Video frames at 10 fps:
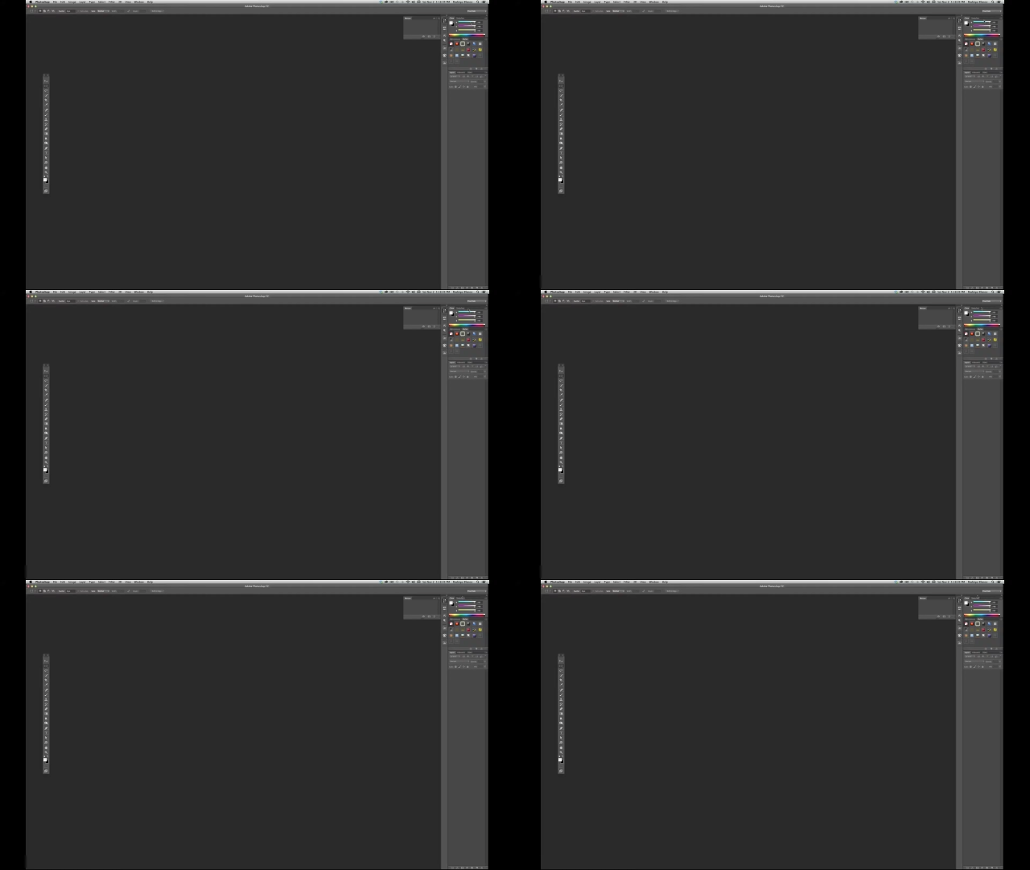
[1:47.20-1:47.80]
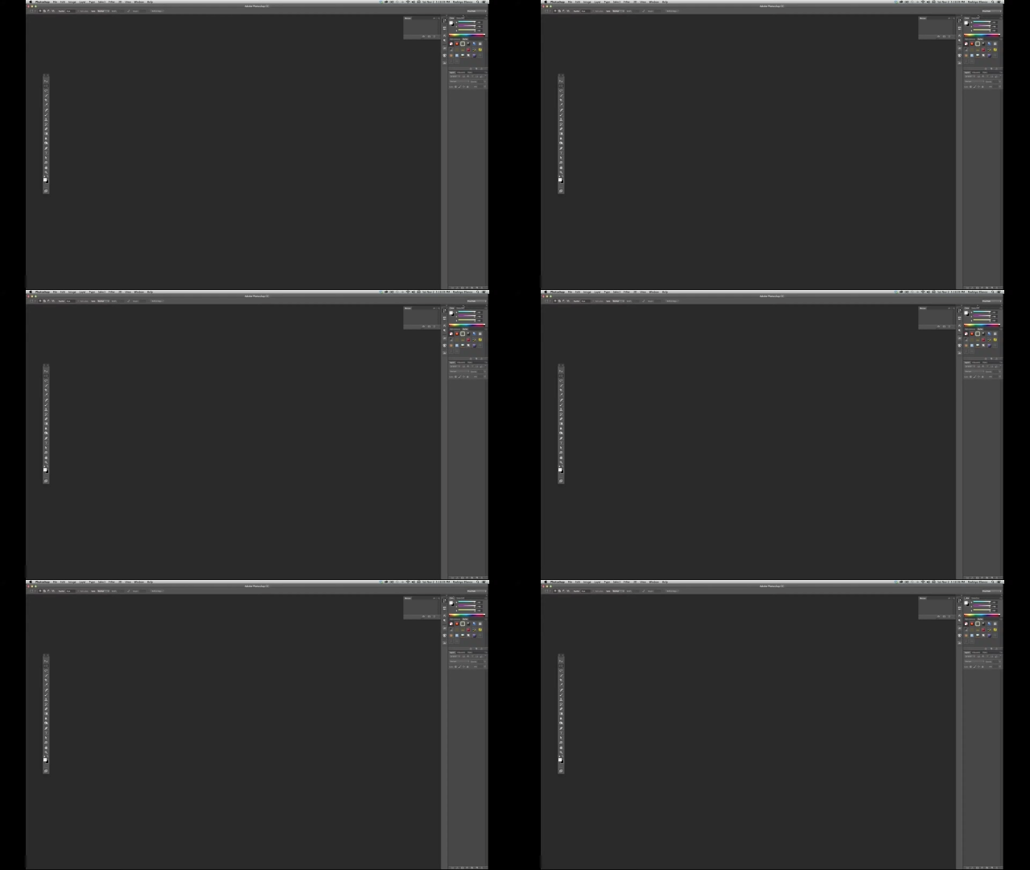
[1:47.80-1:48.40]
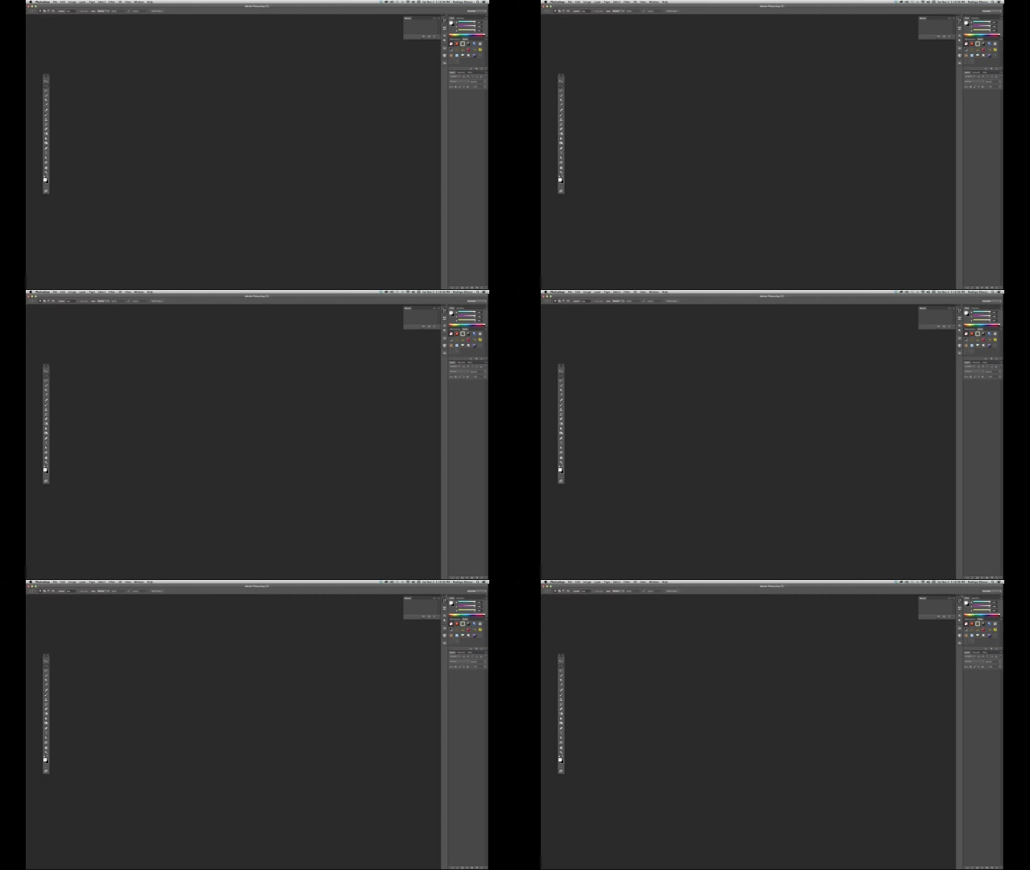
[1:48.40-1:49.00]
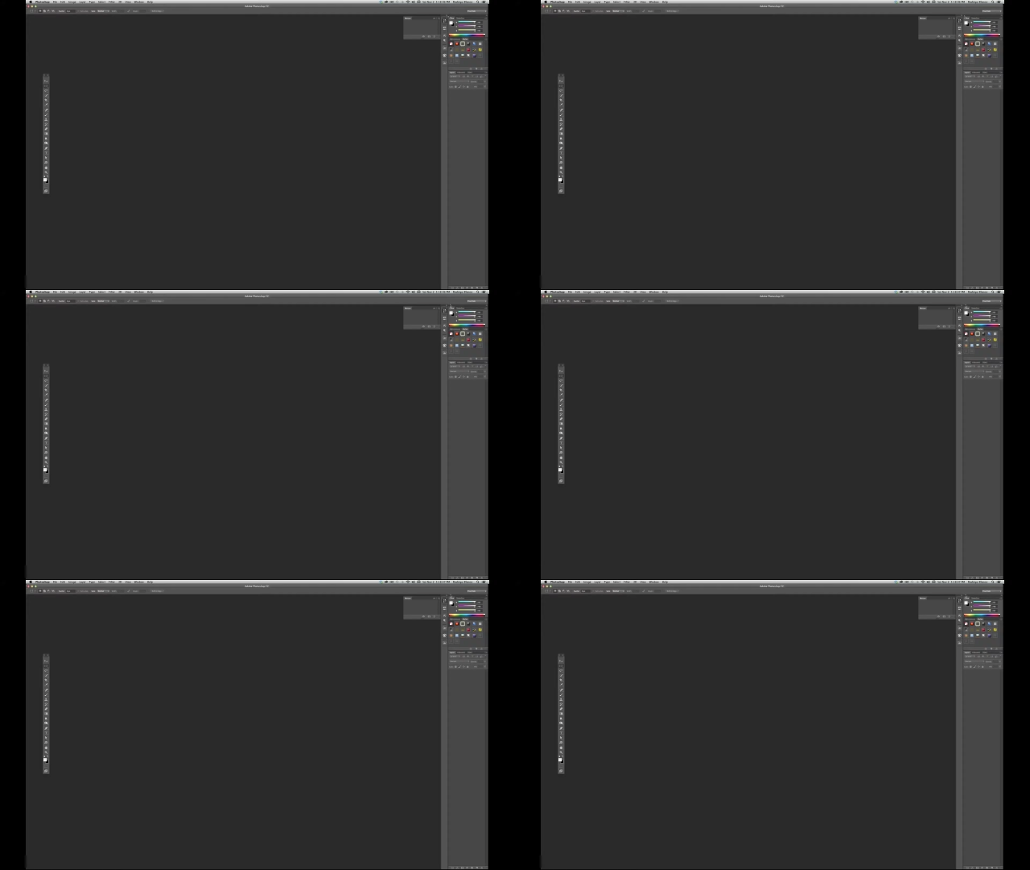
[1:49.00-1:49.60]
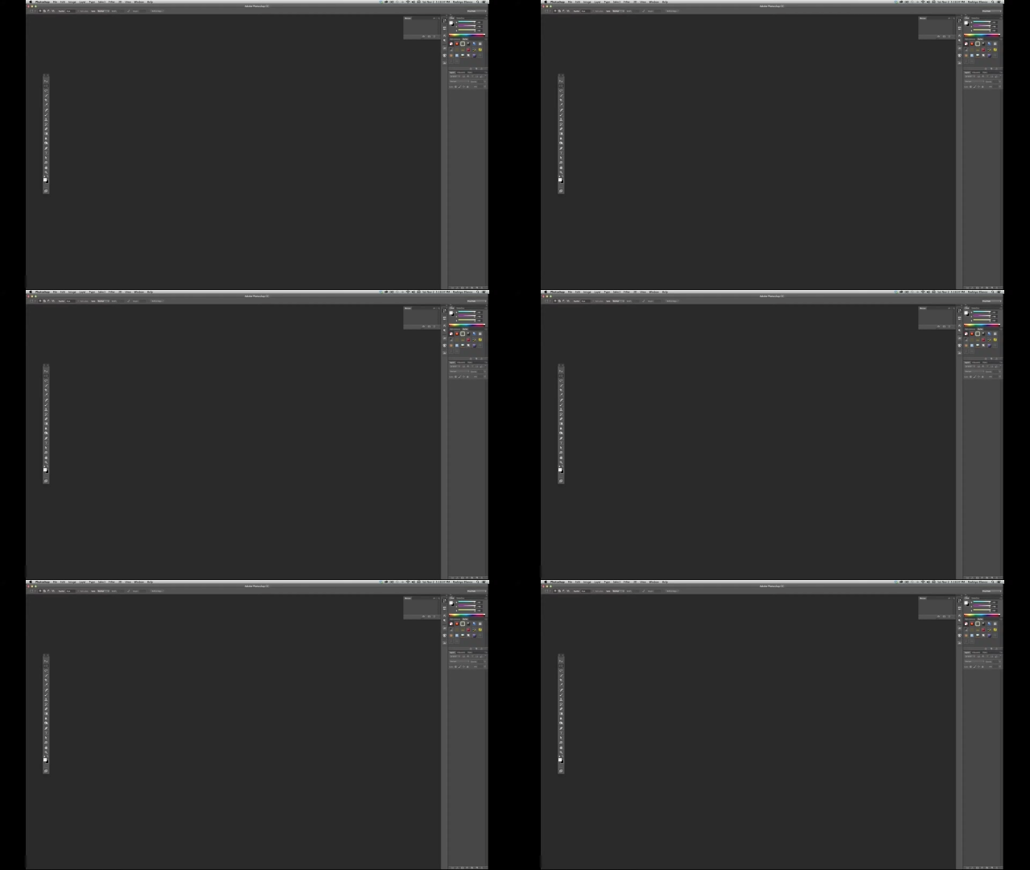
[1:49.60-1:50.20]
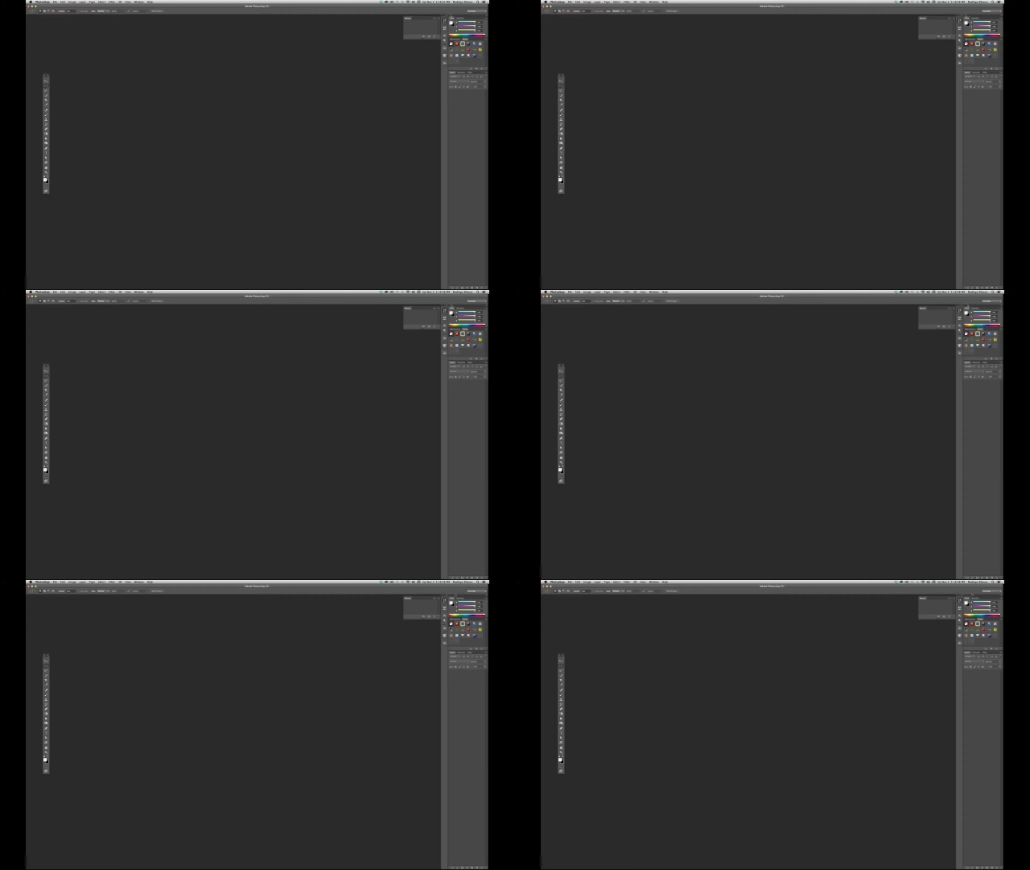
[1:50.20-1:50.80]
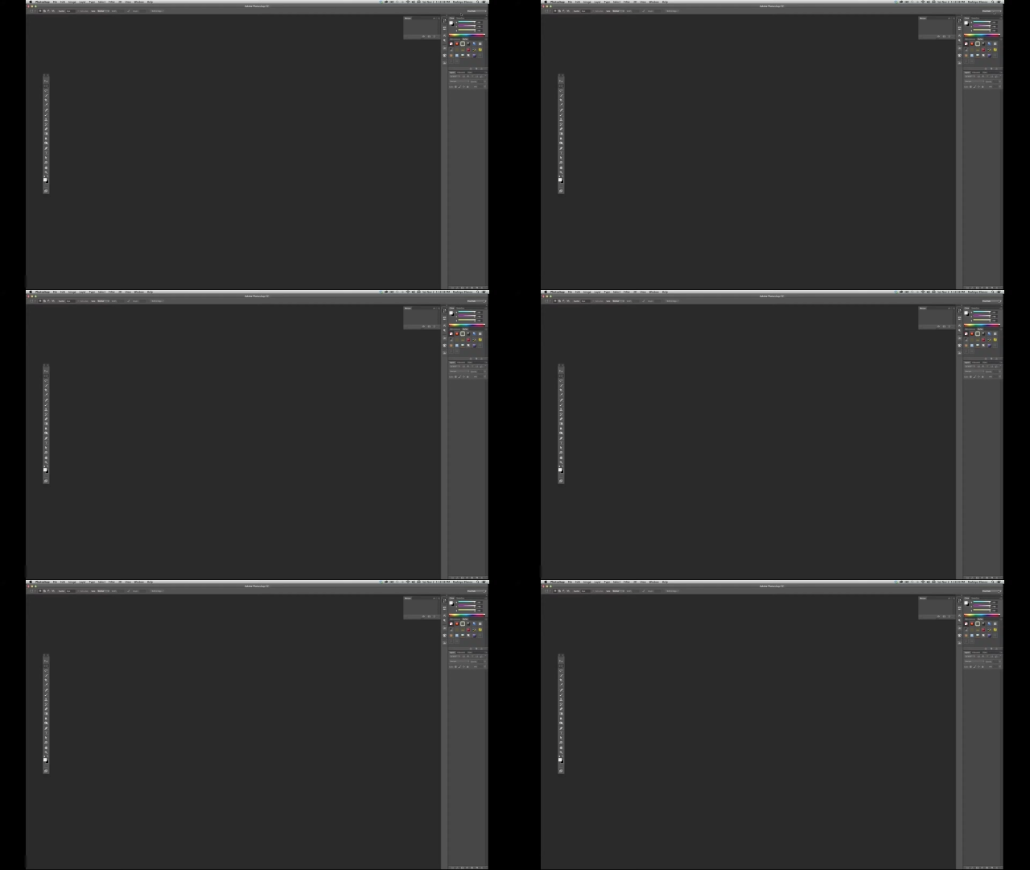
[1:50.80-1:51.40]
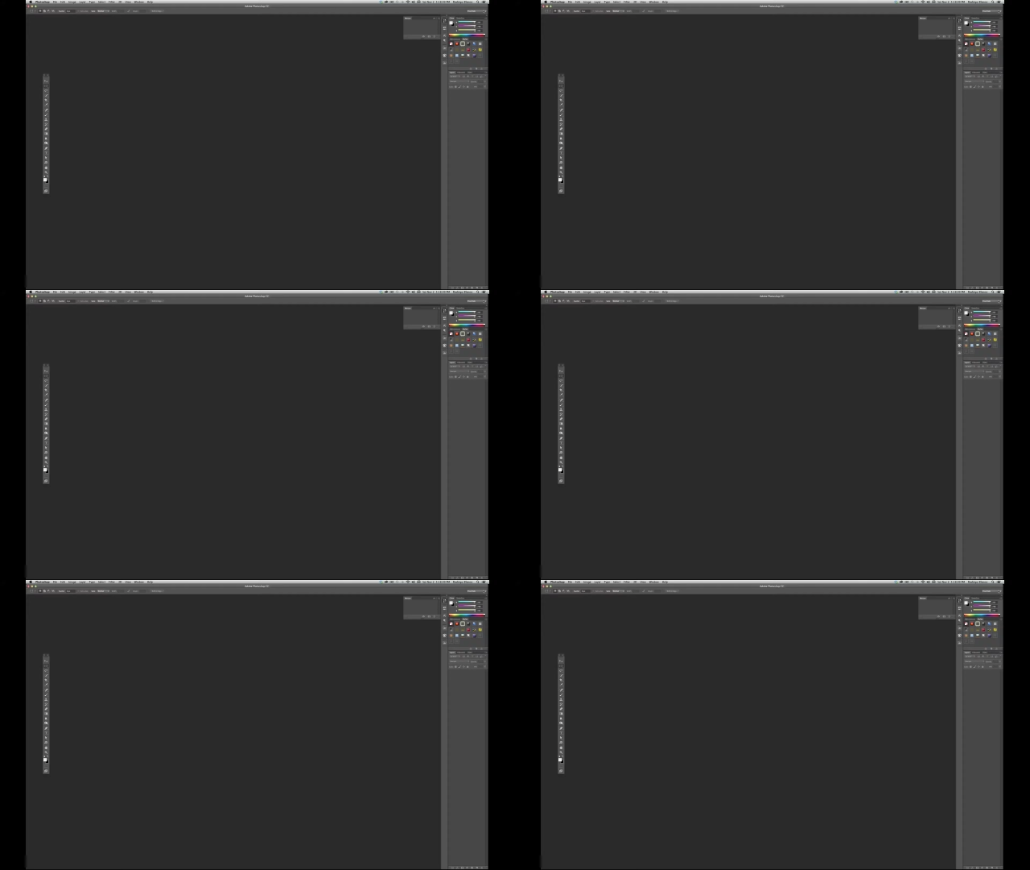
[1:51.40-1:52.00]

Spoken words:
No face is visible, so there are no lips to read.